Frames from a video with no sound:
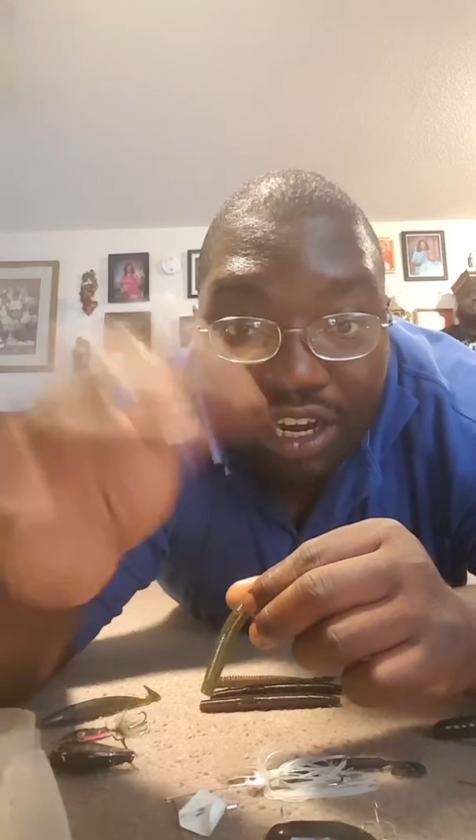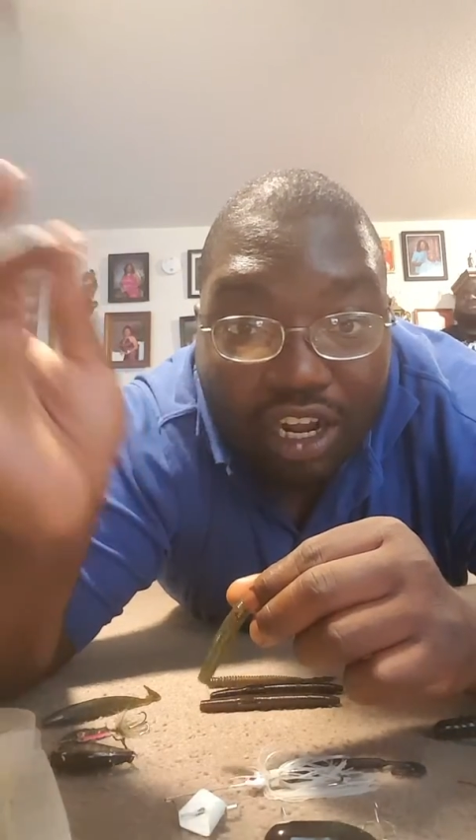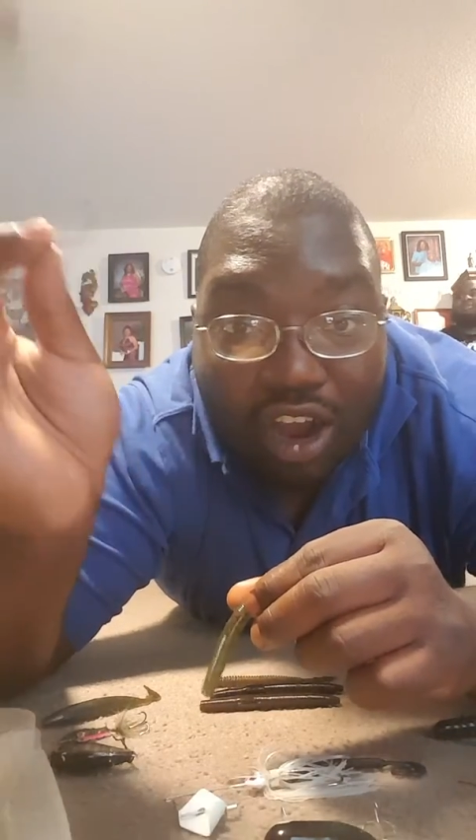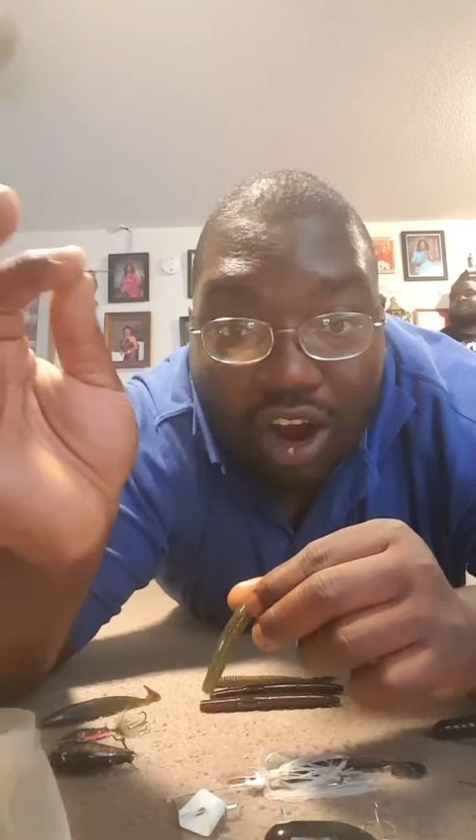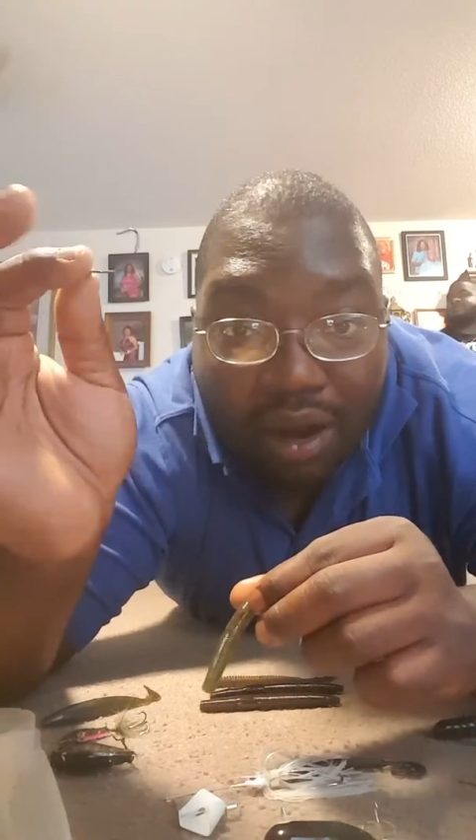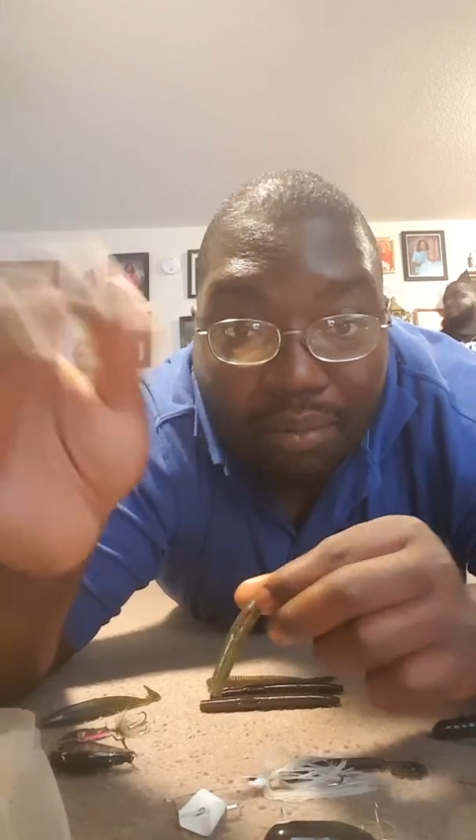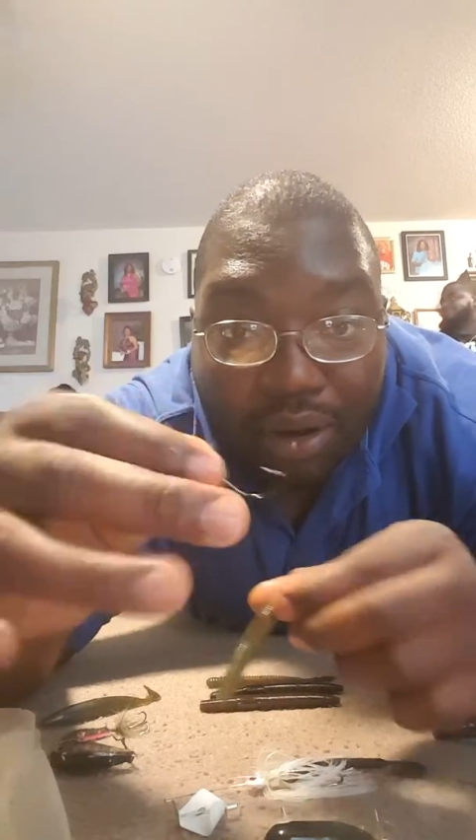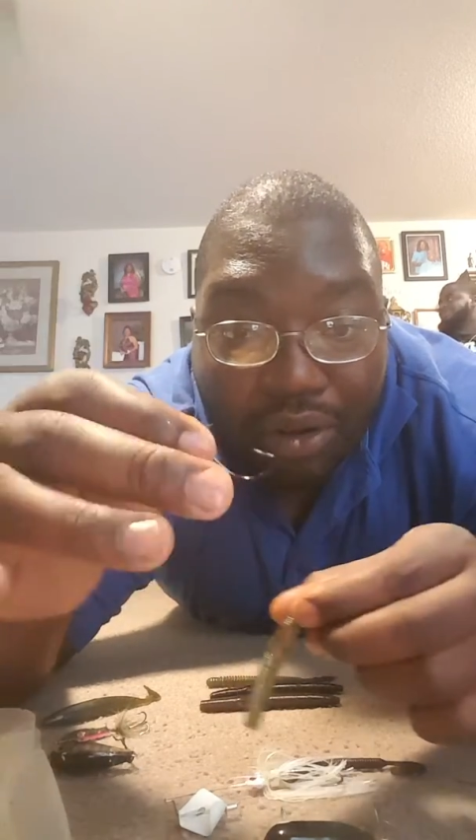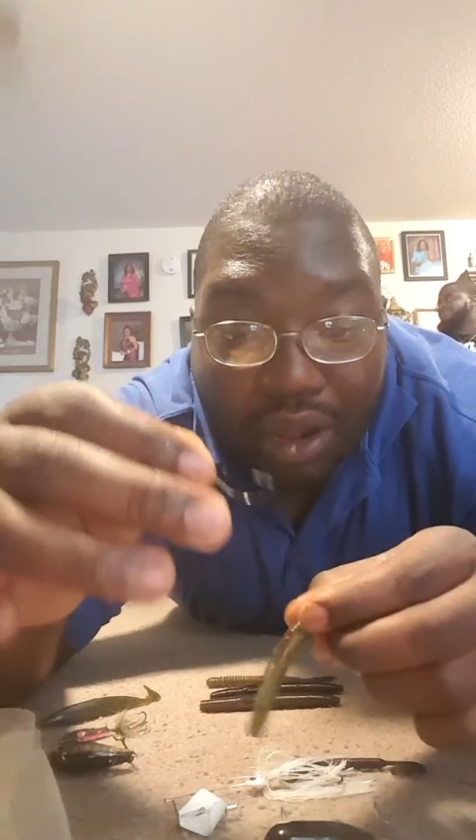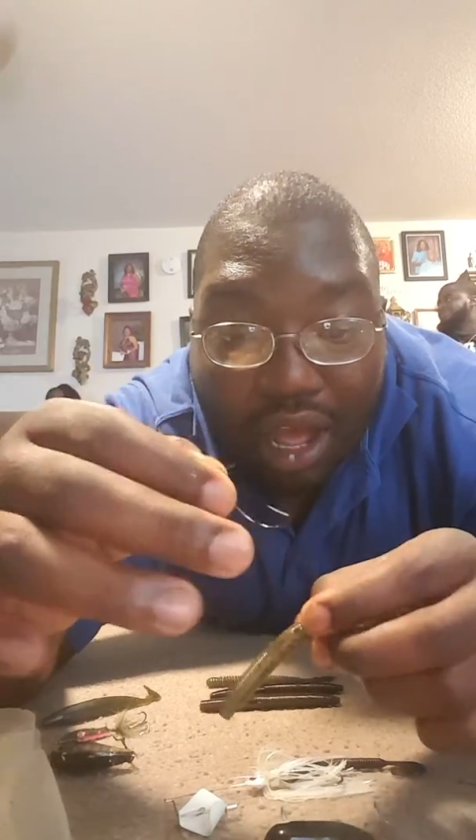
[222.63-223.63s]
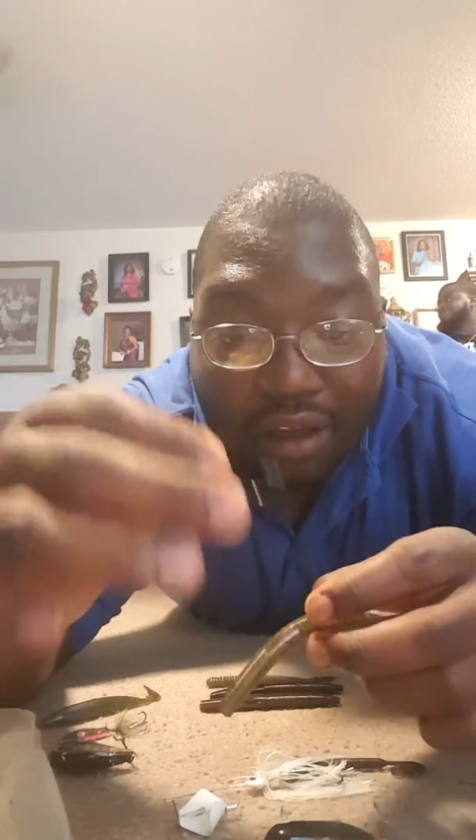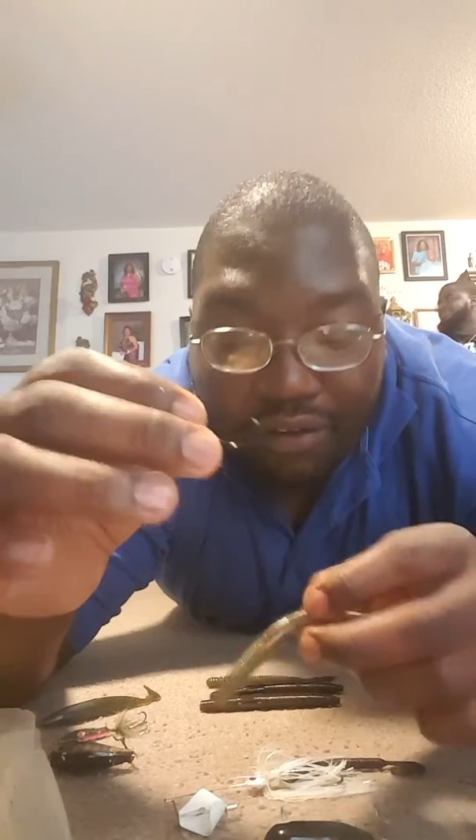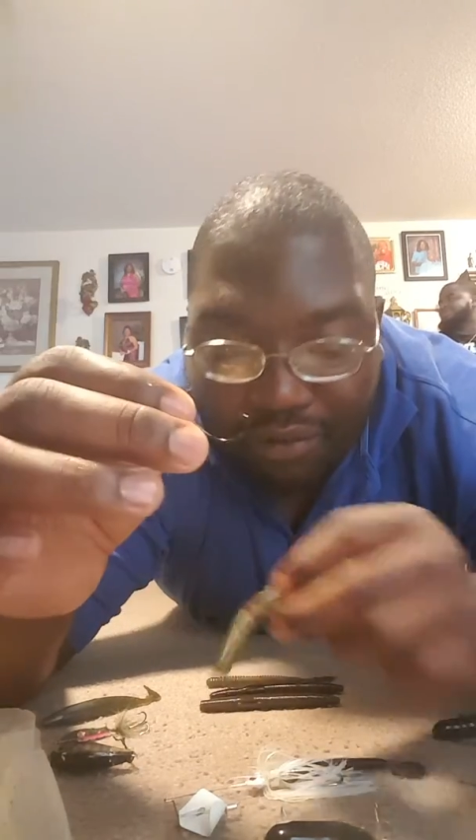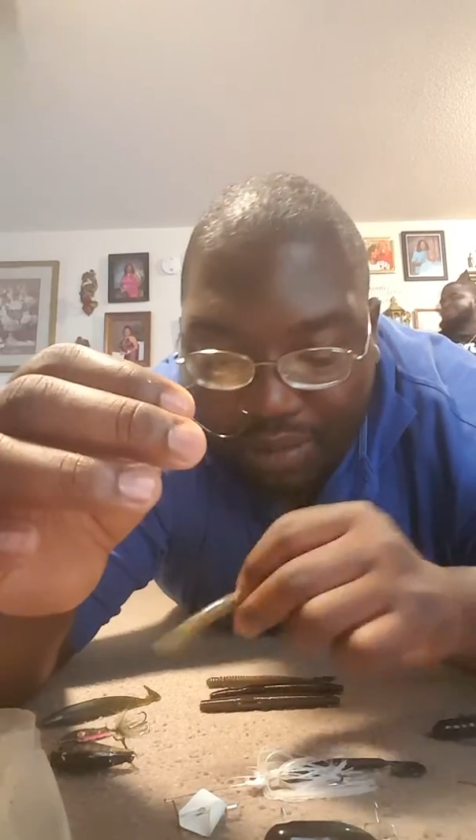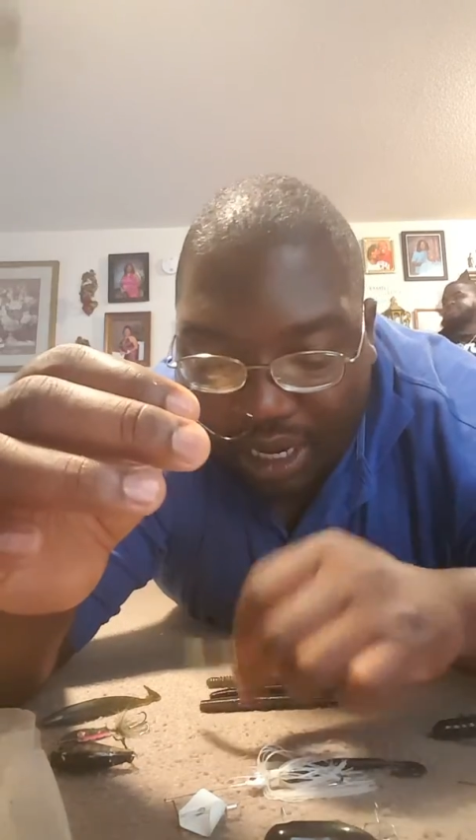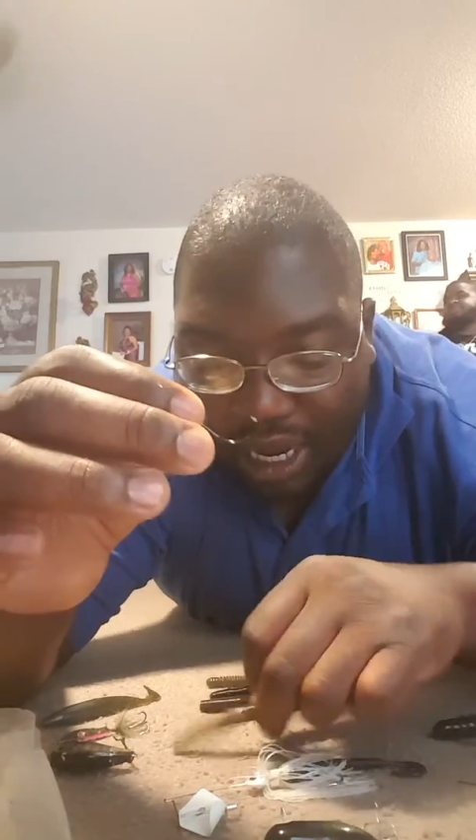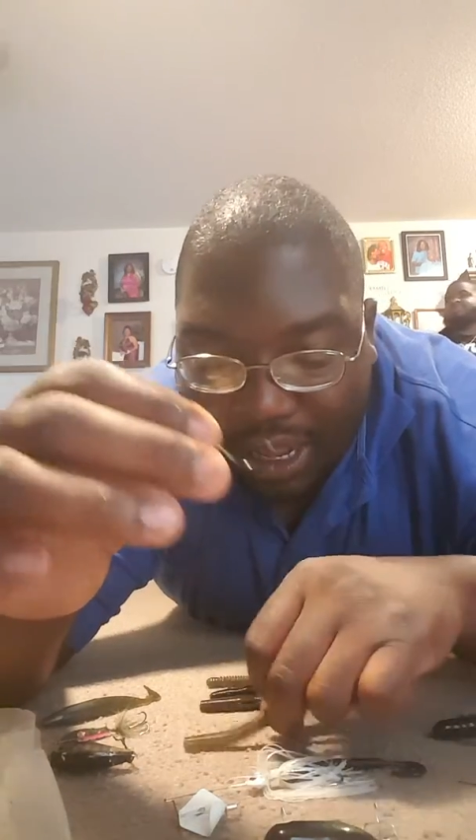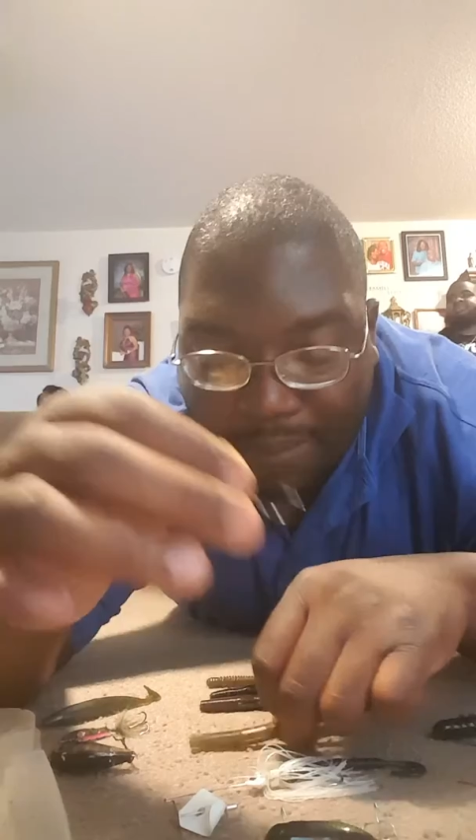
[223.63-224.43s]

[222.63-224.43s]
the guard broke off. But